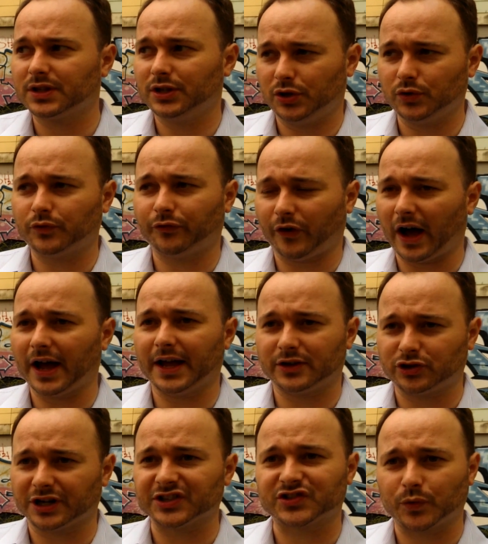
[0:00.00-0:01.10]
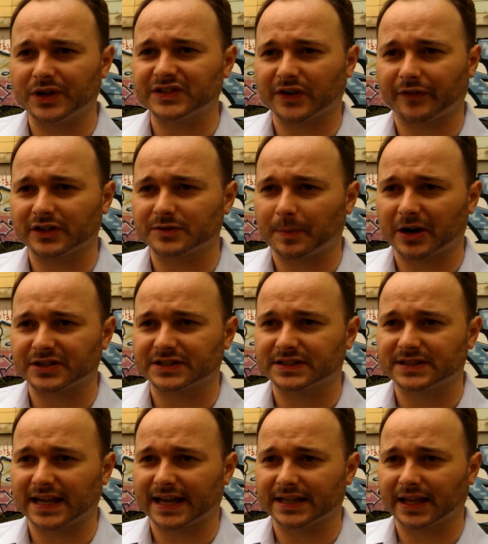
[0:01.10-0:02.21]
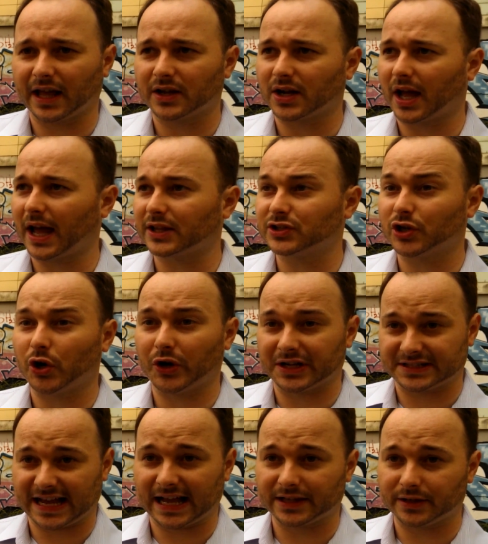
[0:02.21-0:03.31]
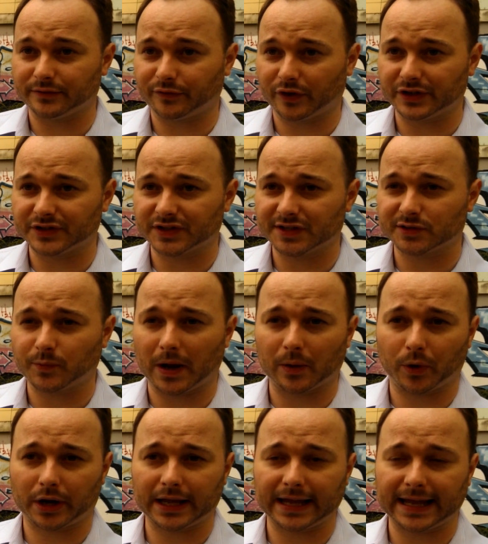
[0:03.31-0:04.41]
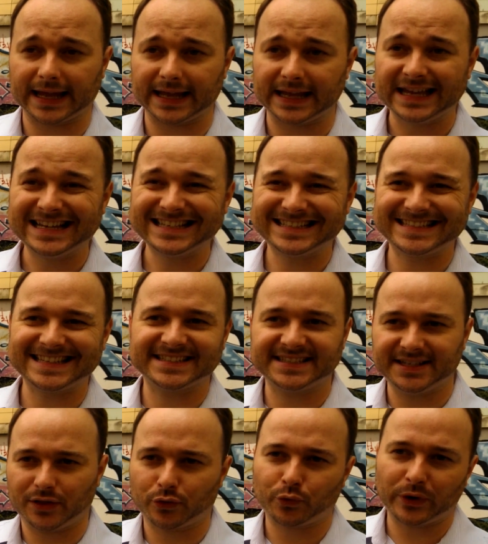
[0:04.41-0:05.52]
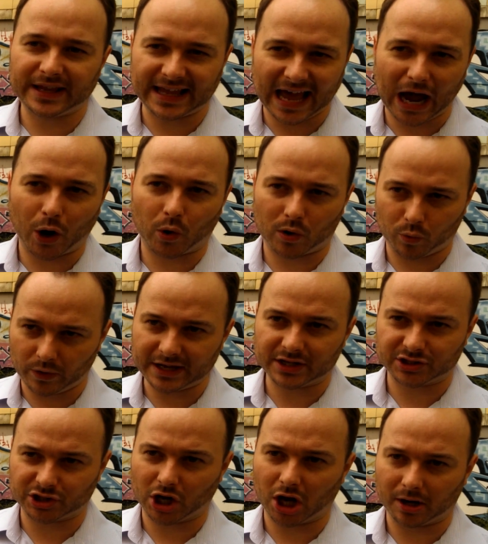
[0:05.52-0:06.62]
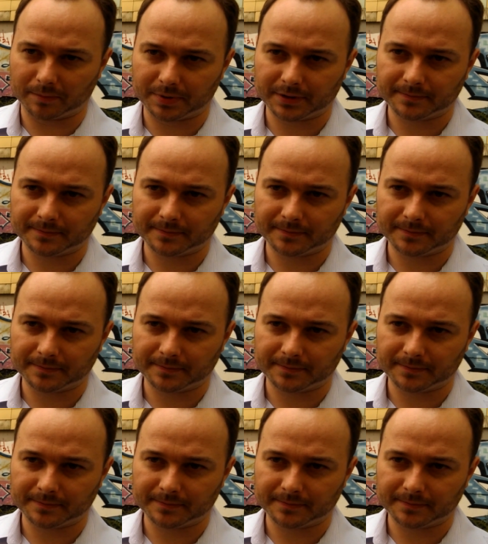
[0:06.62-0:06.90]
you try to squeeze every spare second out, I had to learn Italian, for instance, while working a 63-hour week job.